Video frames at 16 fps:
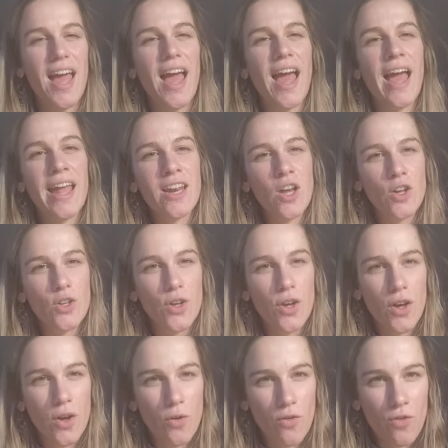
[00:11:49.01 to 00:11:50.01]
and
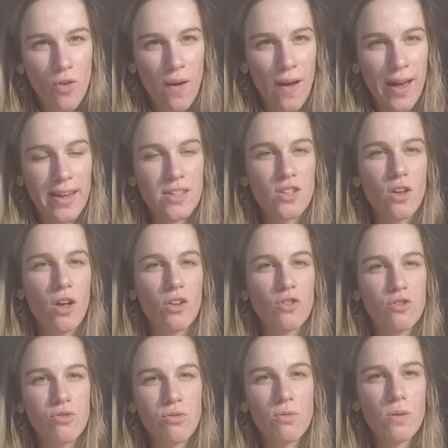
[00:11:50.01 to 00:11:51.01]
write a
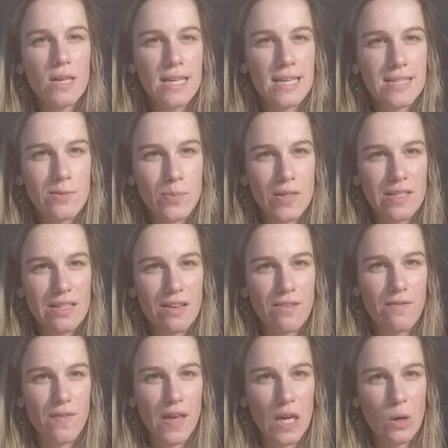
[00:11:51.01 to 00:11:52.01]
truly
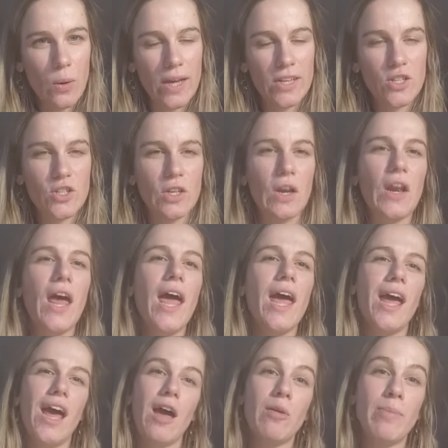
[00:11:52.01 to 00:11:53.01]
specific question
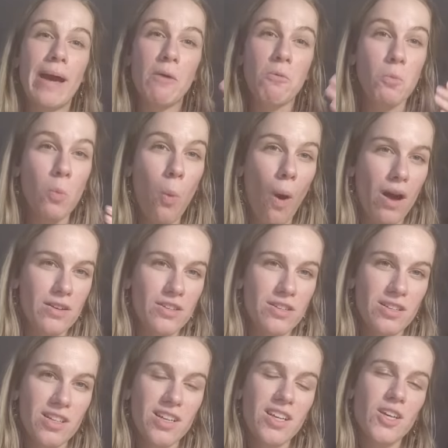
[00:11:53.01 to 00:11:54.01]
about
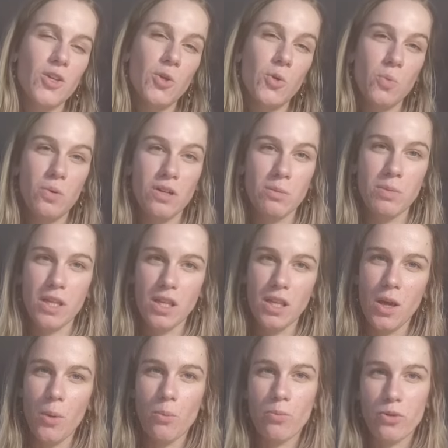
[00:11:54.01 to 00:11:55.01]
what you will be
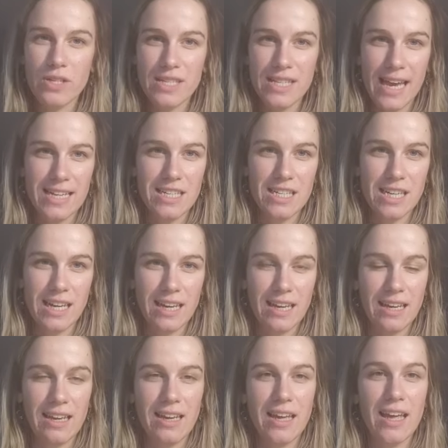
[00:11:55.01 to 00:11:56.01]

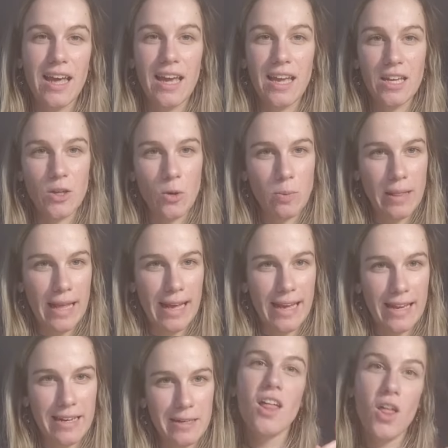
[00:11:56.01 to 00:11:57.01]
presenting in your
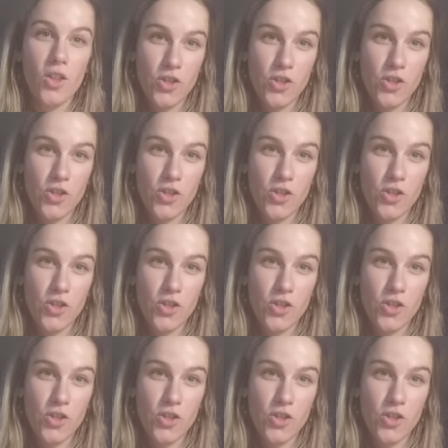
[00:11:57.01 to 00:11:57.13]
plan.